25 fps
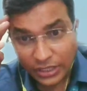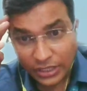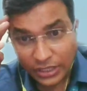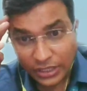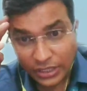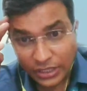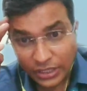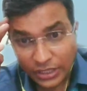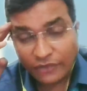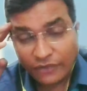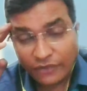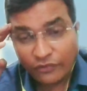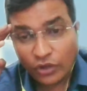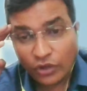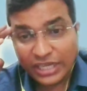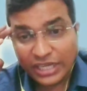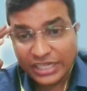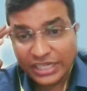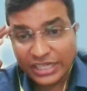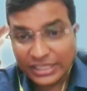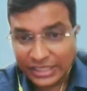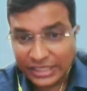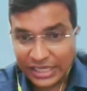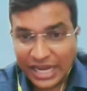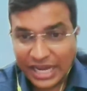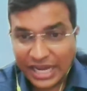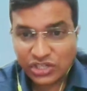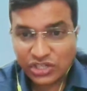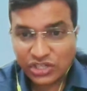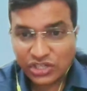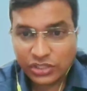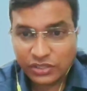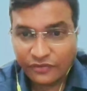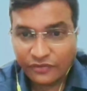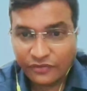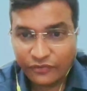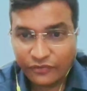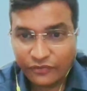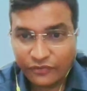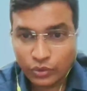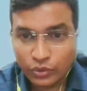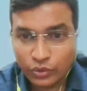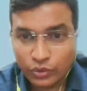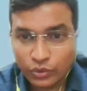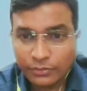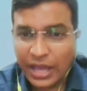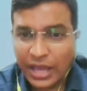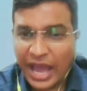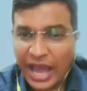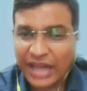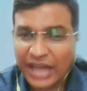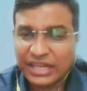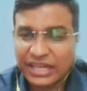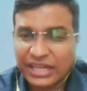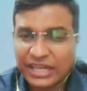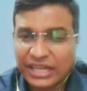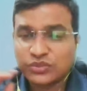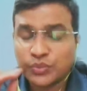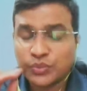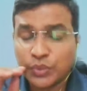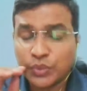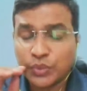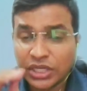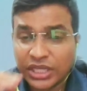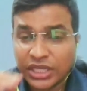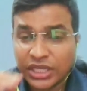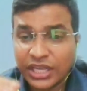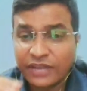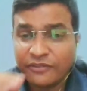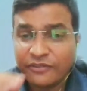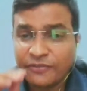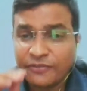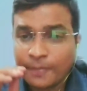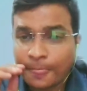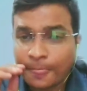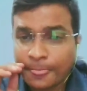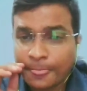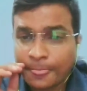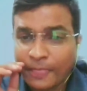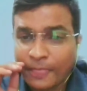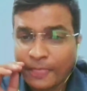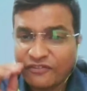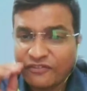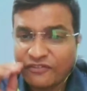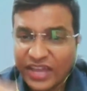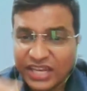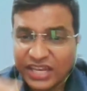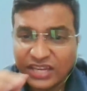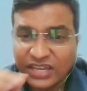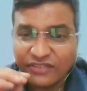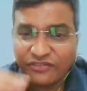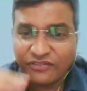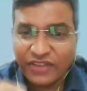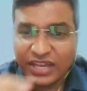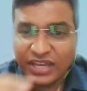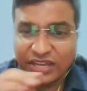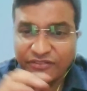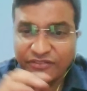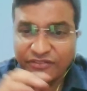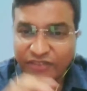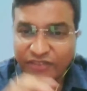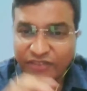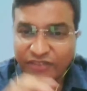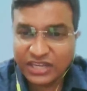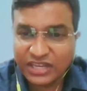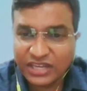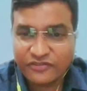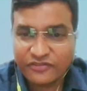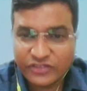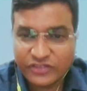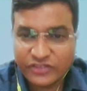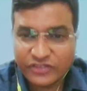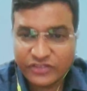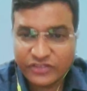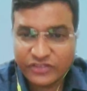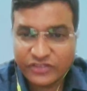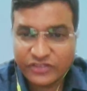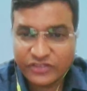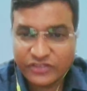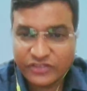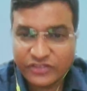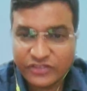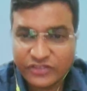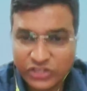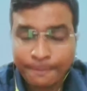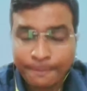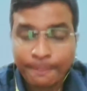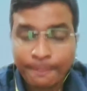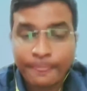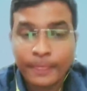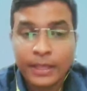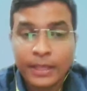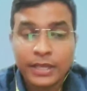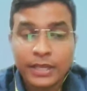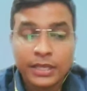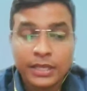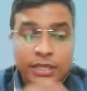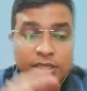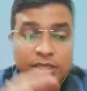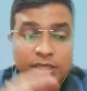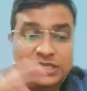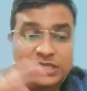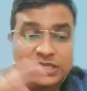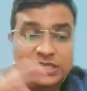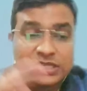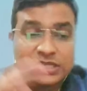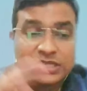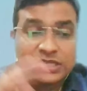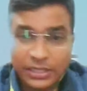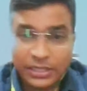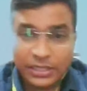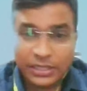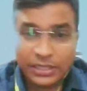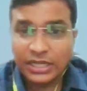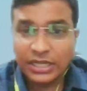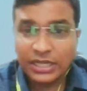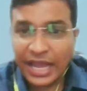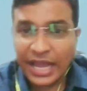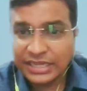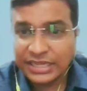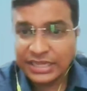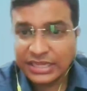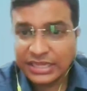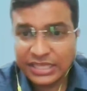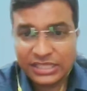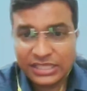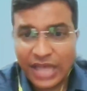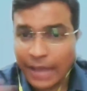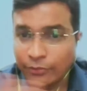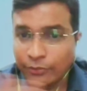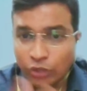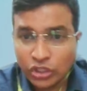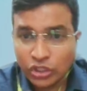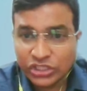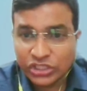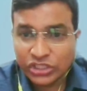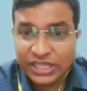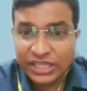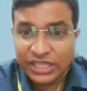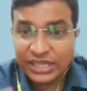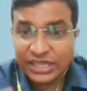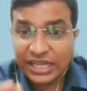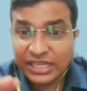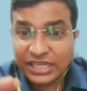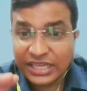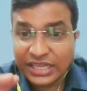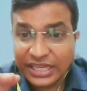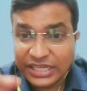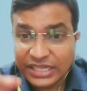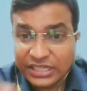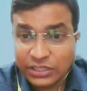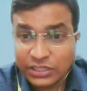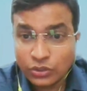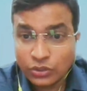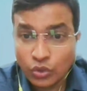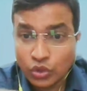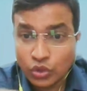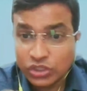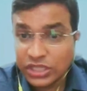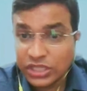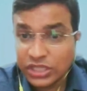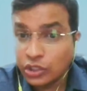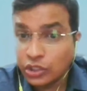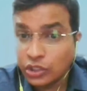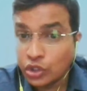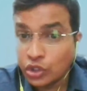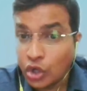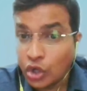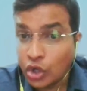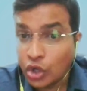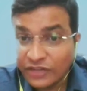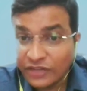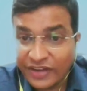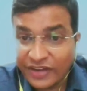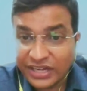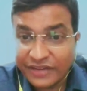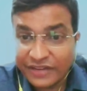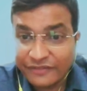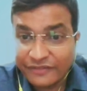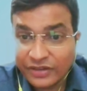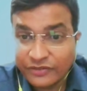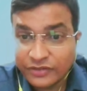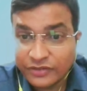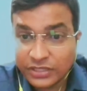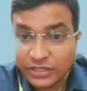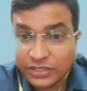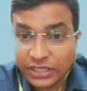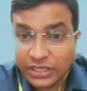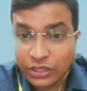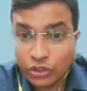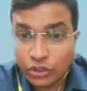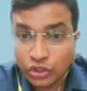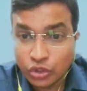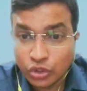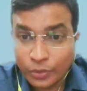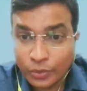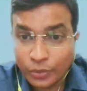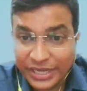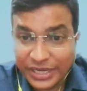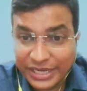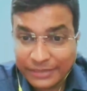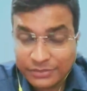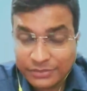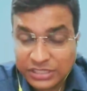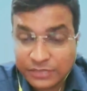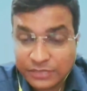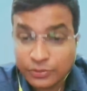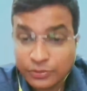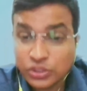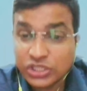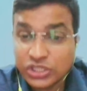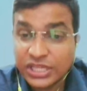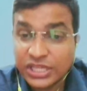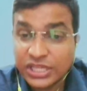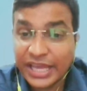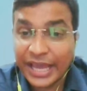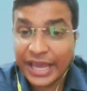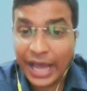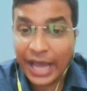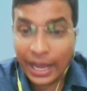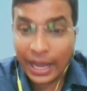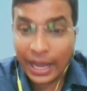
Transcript: for an international forum, and it's working very, very, very efficiently. Similar line things, I'm not saying that the Indian courts are not effectively working on domain name disputes. They are.